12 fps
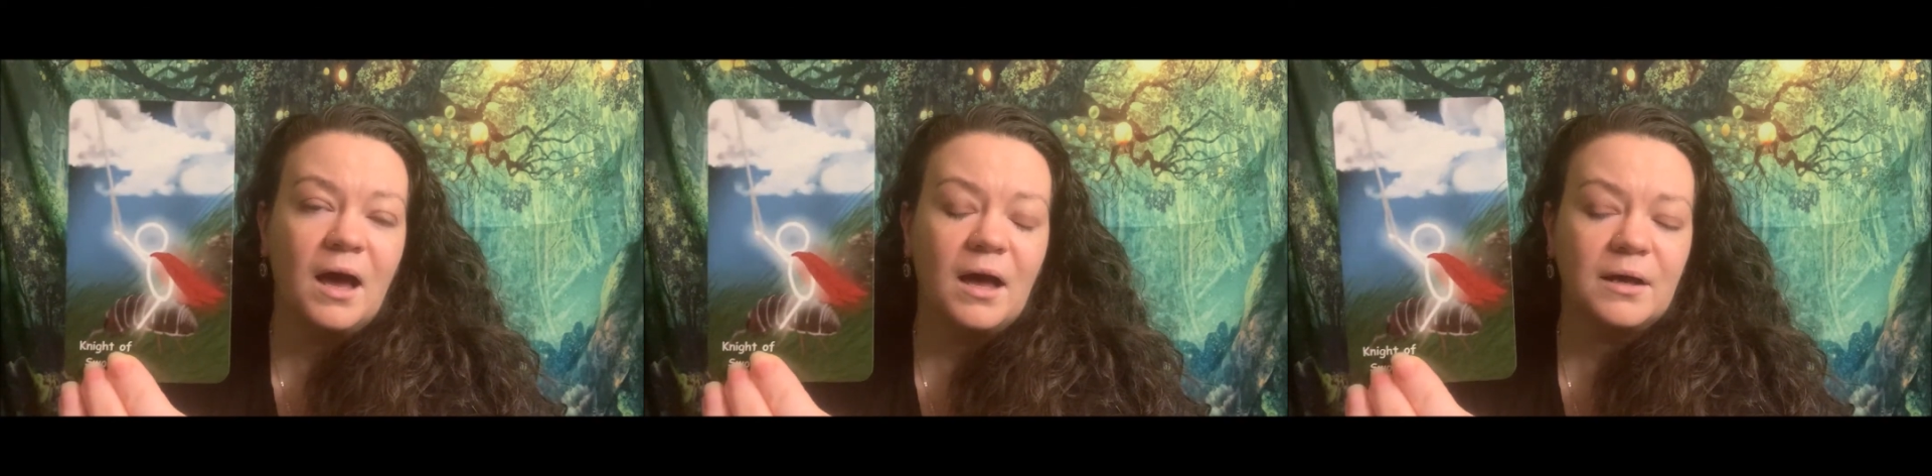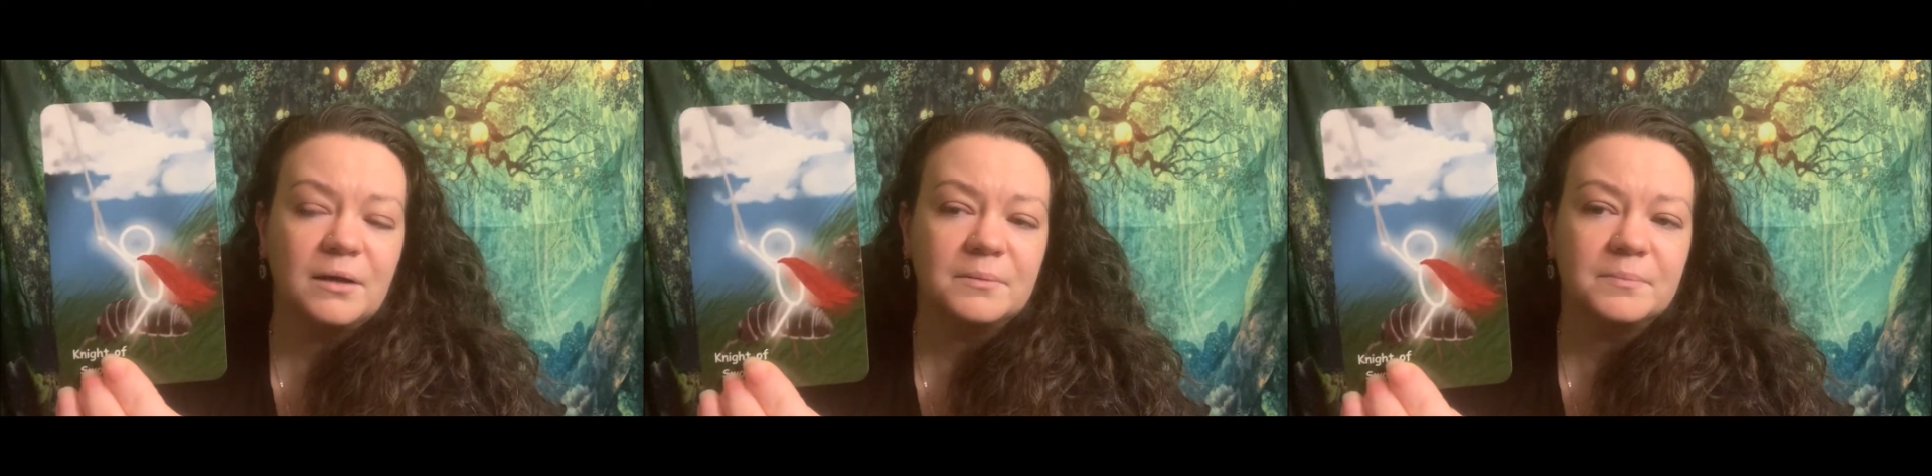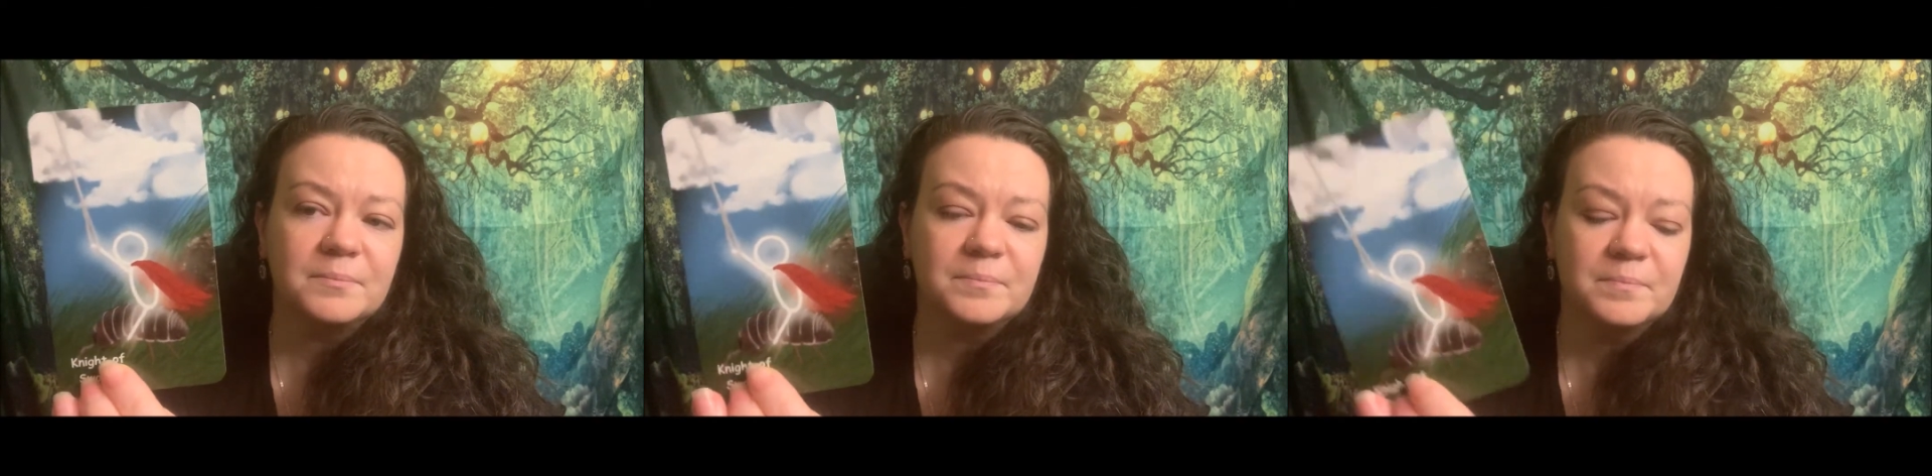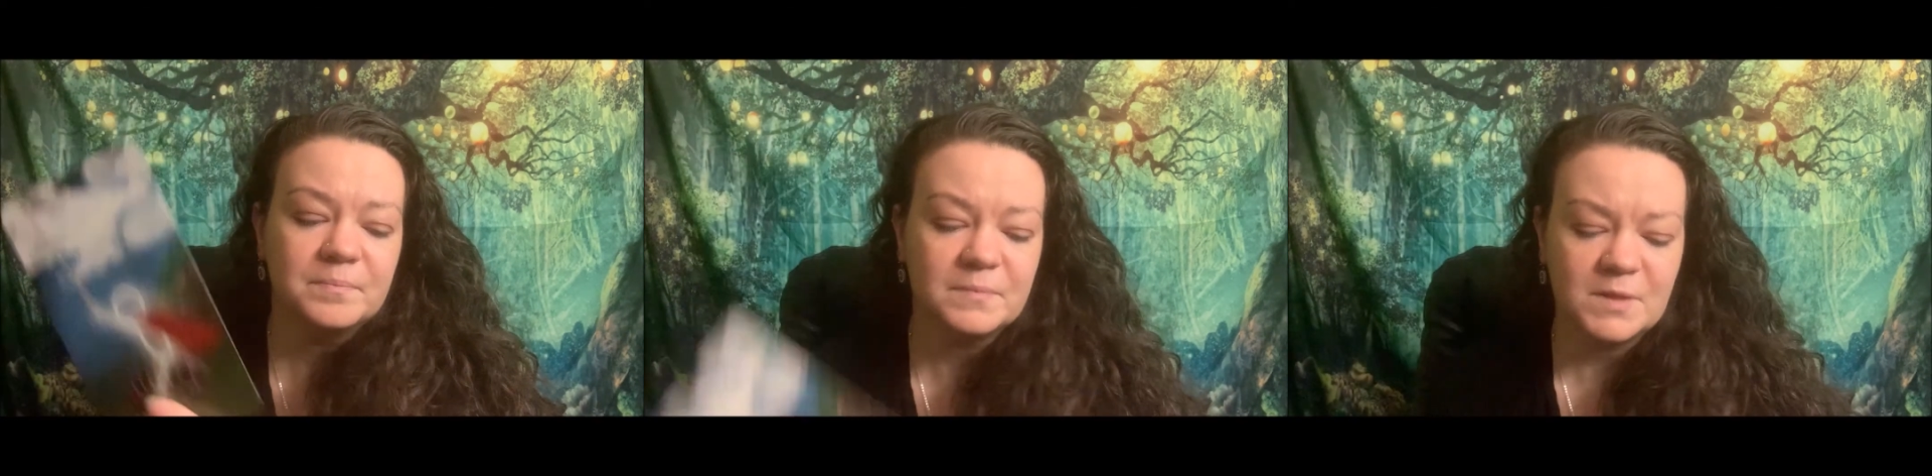
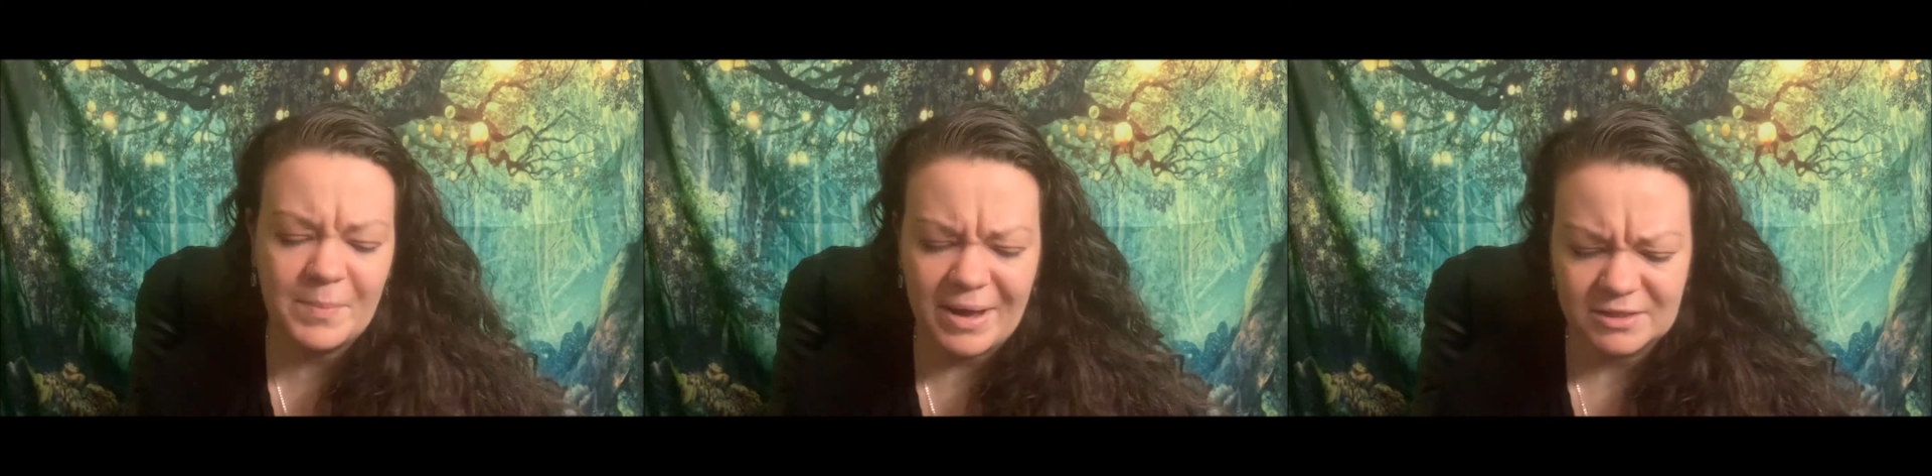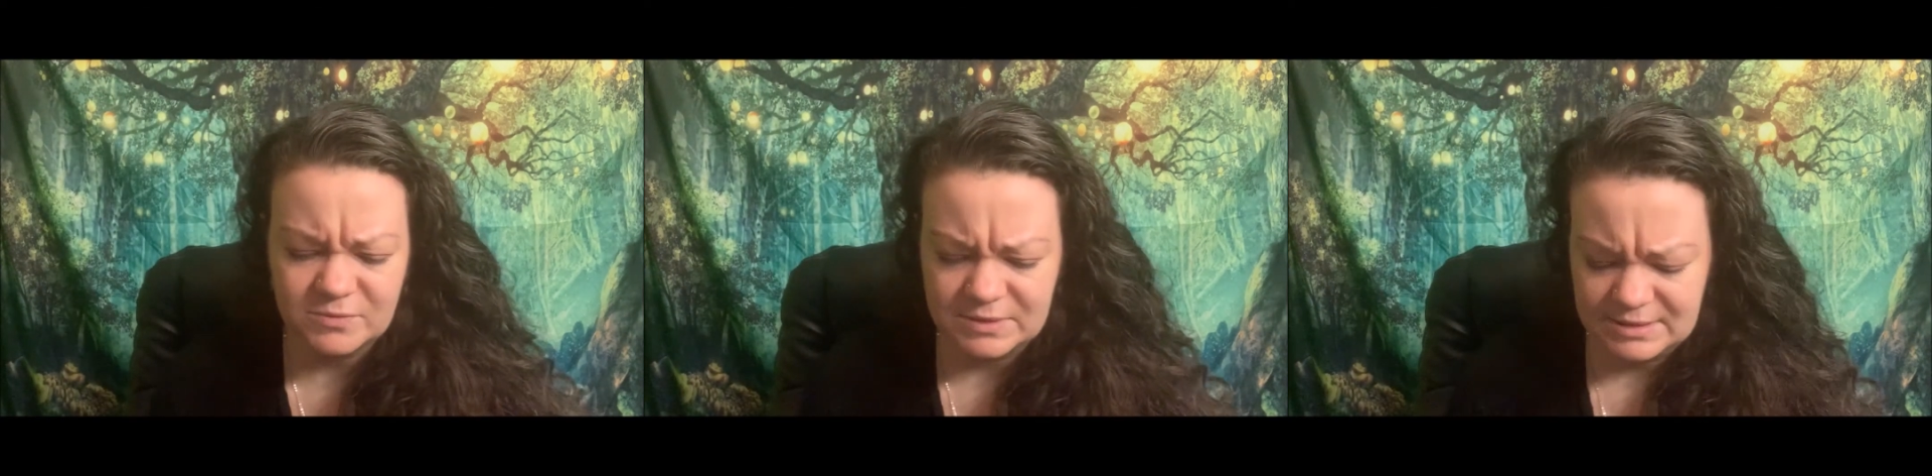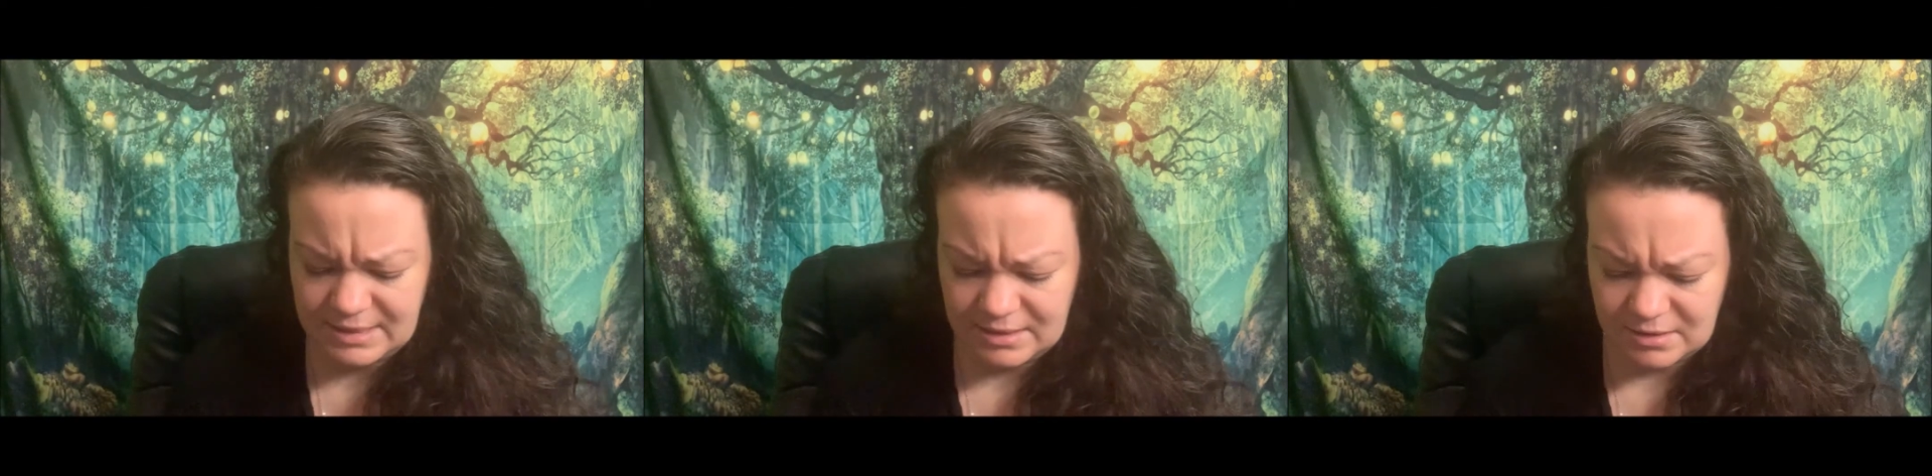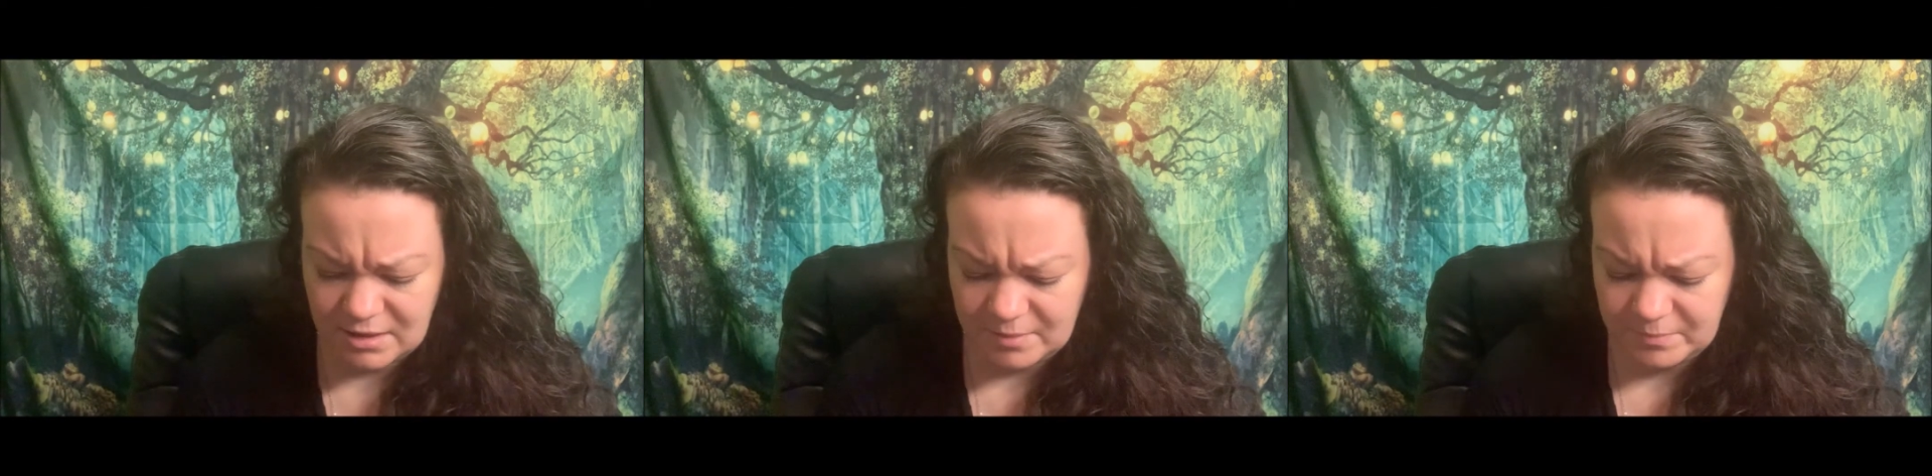the box will
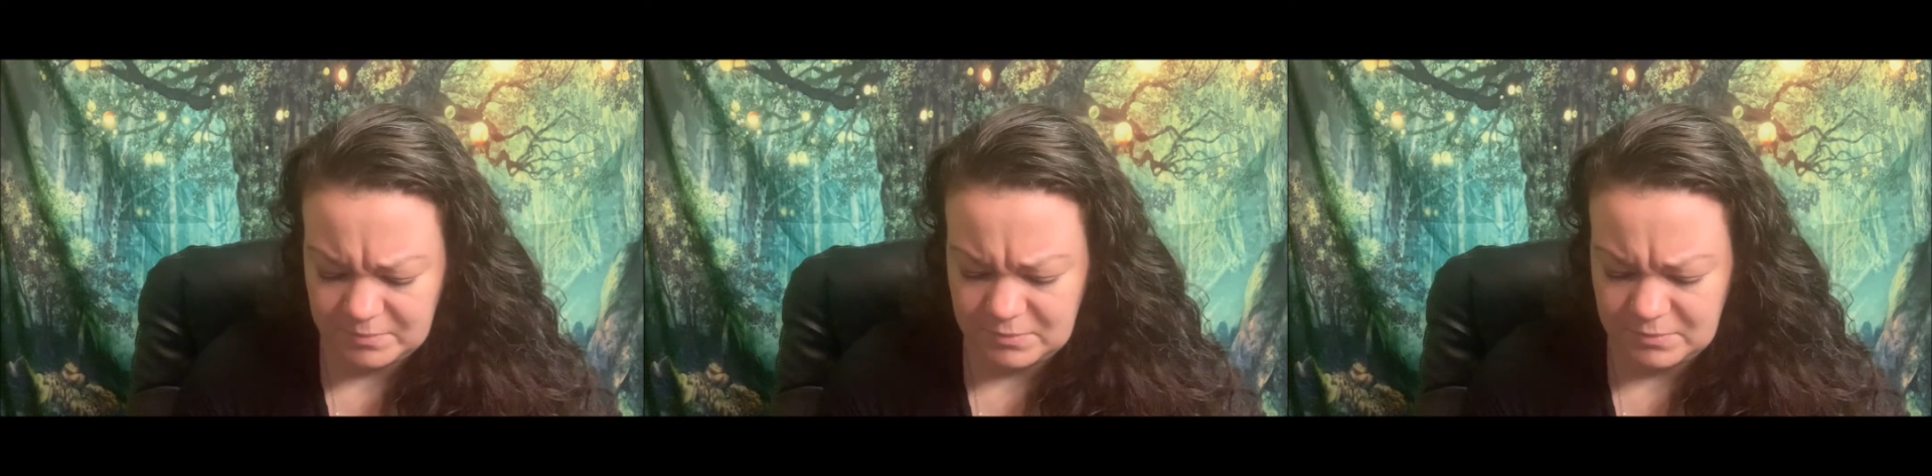stand up,